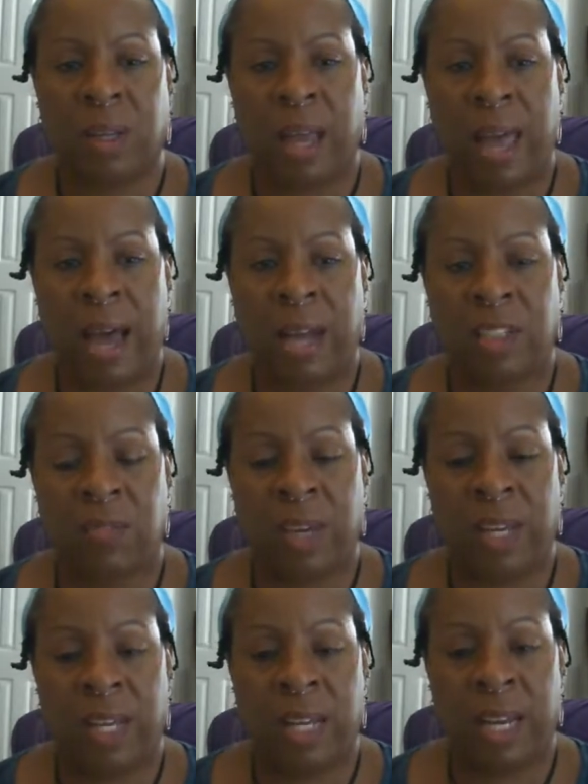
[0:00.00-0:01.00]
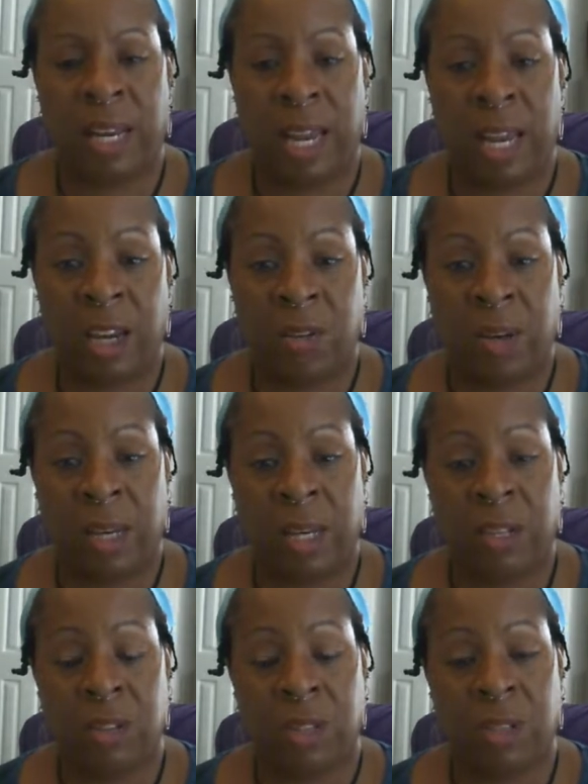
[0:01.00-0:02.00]
Activating and anchoring
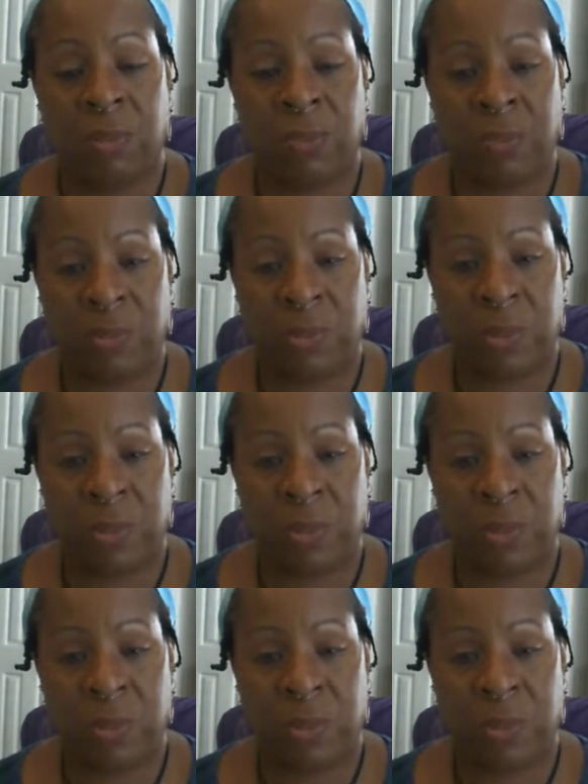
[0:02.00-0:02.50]
into the fifth